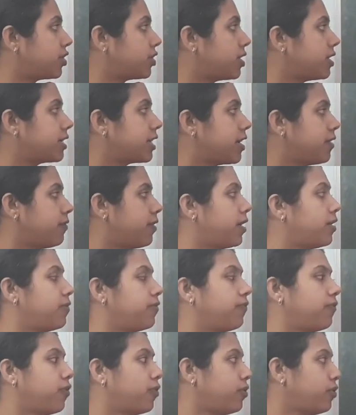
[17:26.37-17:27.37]
is given
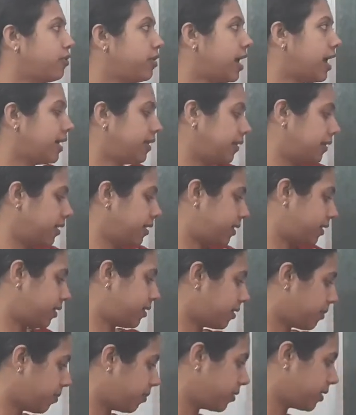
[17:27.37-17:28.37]
for you like this,
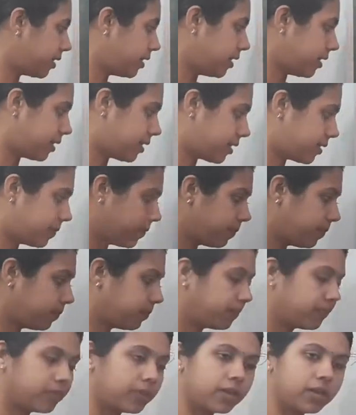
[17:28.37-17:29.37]
suppose this,
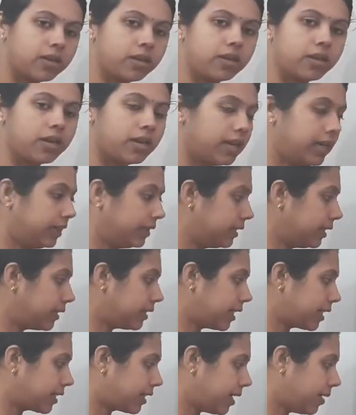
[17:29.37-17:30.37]
in this
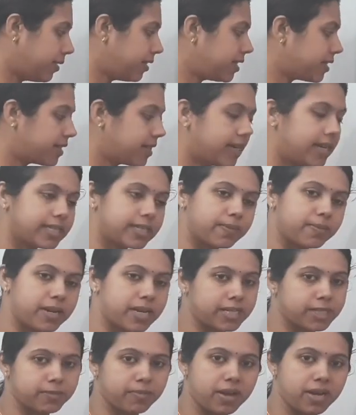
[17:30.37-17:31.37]
example, this is a decimal
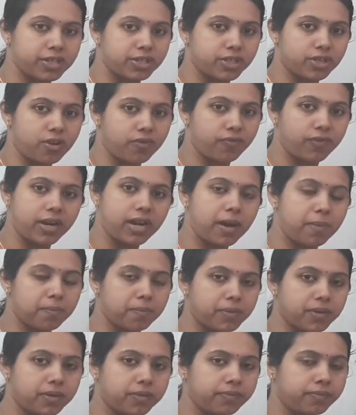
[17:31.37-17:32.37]
expansion of a
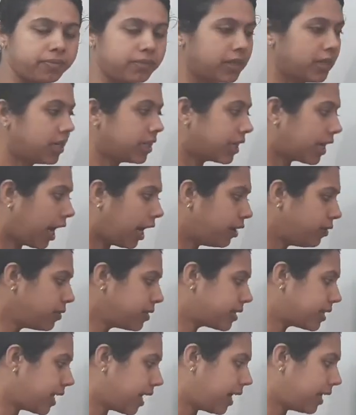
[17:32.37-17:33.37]
number. Can you
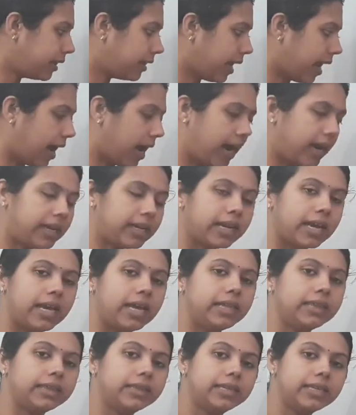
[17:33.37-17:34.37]
say that
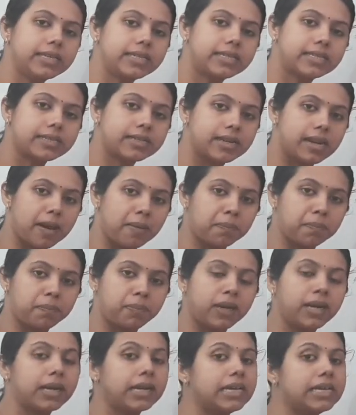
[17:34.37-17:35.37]
this
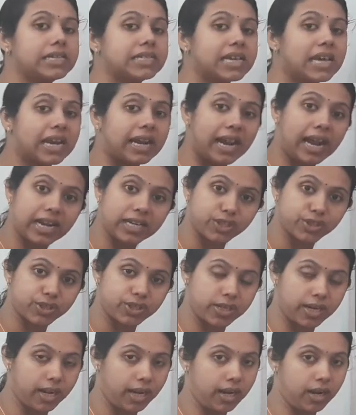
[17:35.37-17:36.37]
number is a
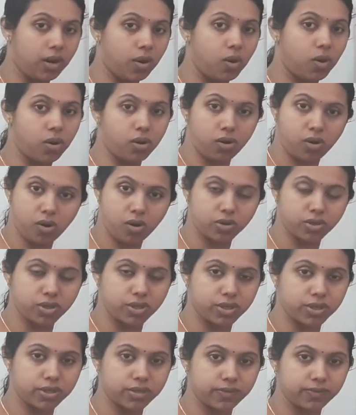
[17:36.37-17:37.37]
rational or
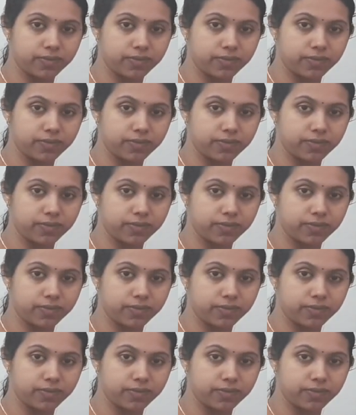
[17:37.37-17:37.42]
not?